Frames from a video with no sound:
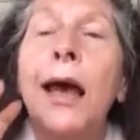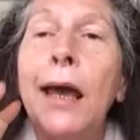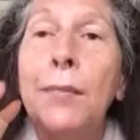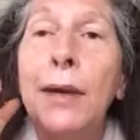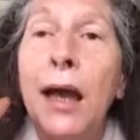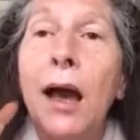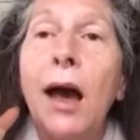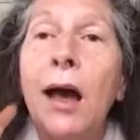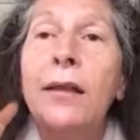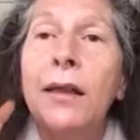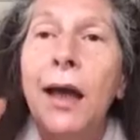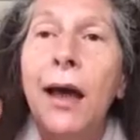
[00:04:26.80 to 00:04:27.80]

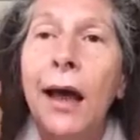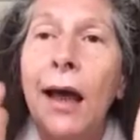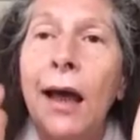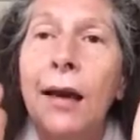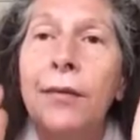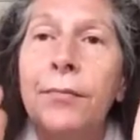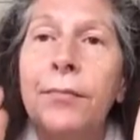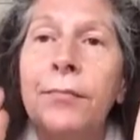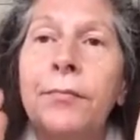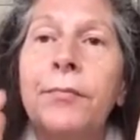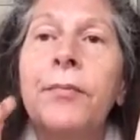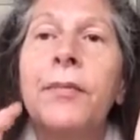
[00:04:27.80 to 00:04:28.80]
ABI that I had
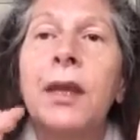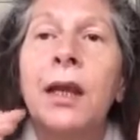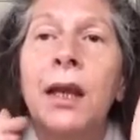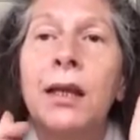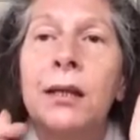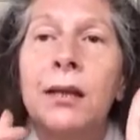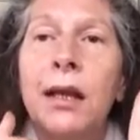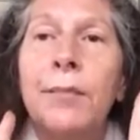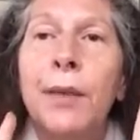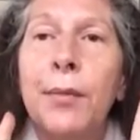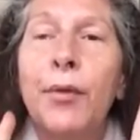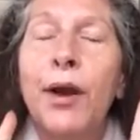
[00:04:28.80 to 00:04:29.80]

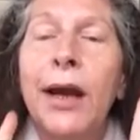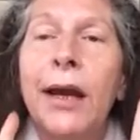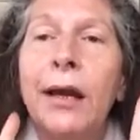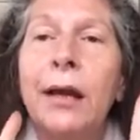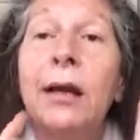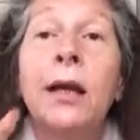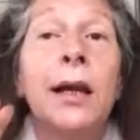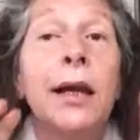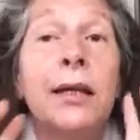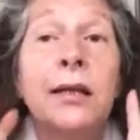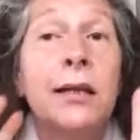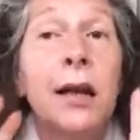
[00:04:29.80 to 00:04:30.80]
in my brain.
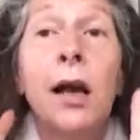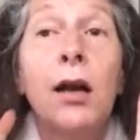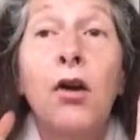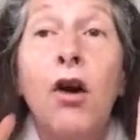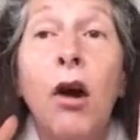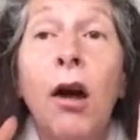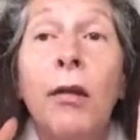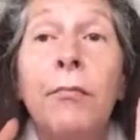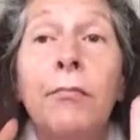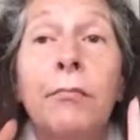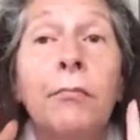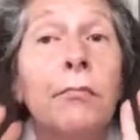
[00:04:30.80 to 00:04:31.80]
It's not
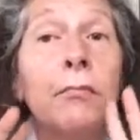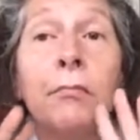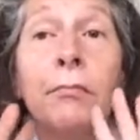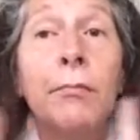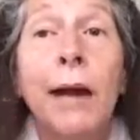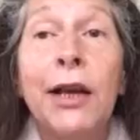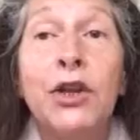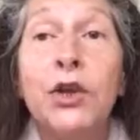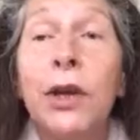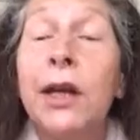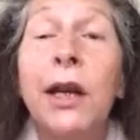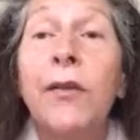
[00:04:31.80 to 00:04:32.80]
gone, mind
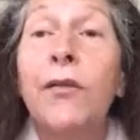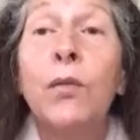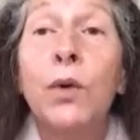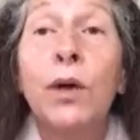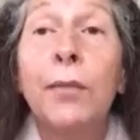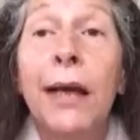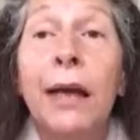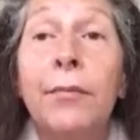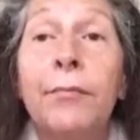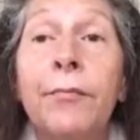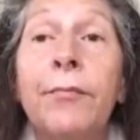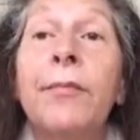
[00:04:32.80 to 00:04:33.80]
you. It never will be.
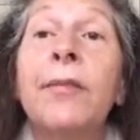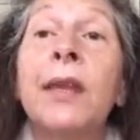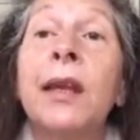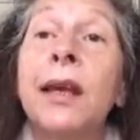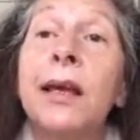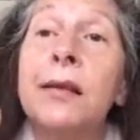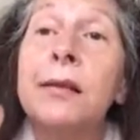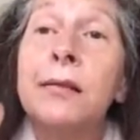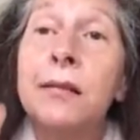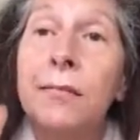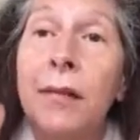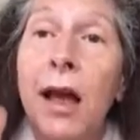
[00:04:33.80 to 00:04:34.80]
It's
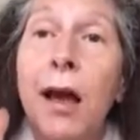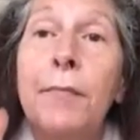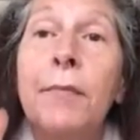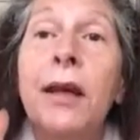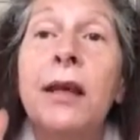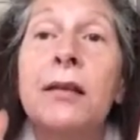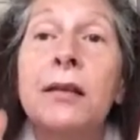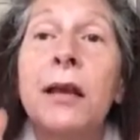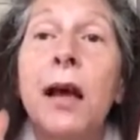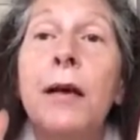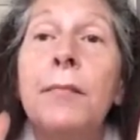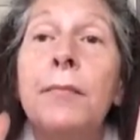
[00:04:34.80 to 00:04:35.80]
not
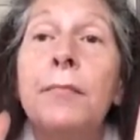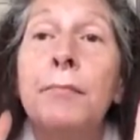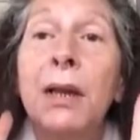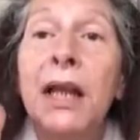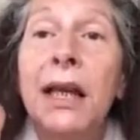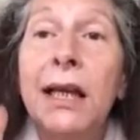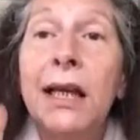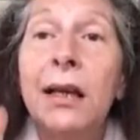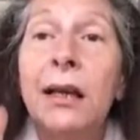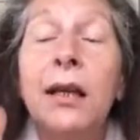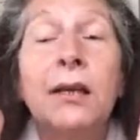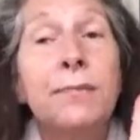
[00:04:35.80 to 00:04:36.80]

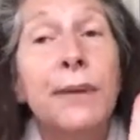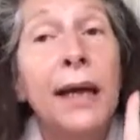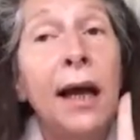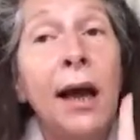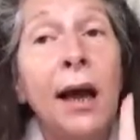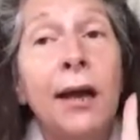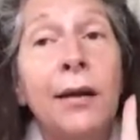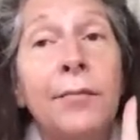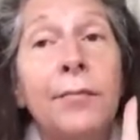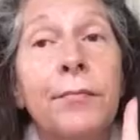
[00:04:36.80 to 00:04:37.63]
malignant. It's benign.